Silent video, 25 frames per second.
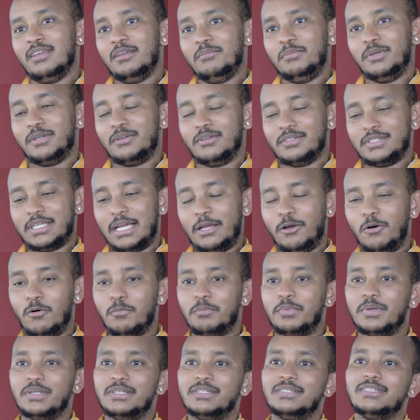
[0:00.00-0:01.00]
because I
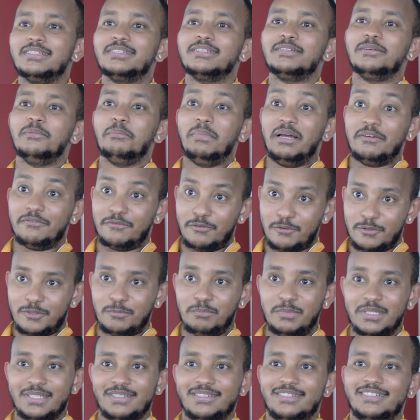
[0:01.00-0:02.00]
opened my first
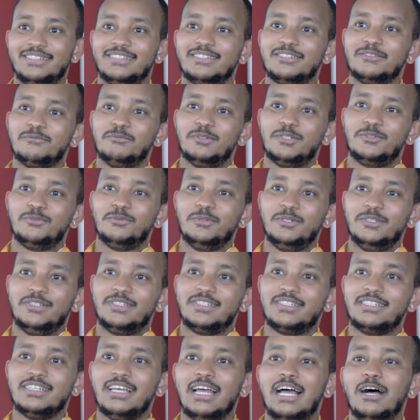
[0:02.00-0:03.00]
business, which
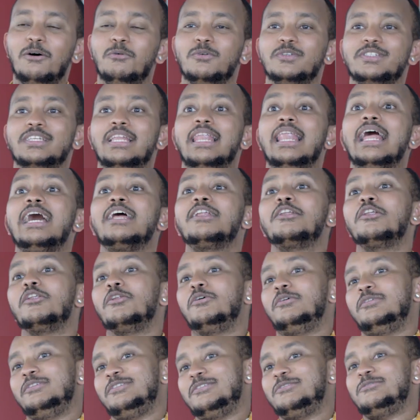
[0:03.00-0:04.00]
was I was a
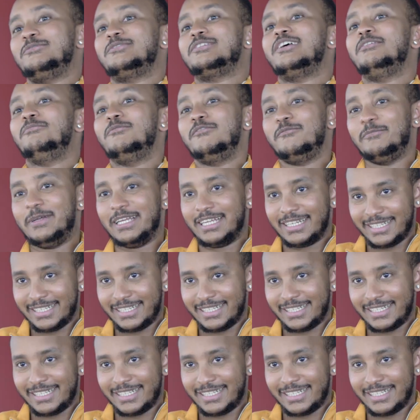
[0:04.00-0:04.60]
landlord to some of my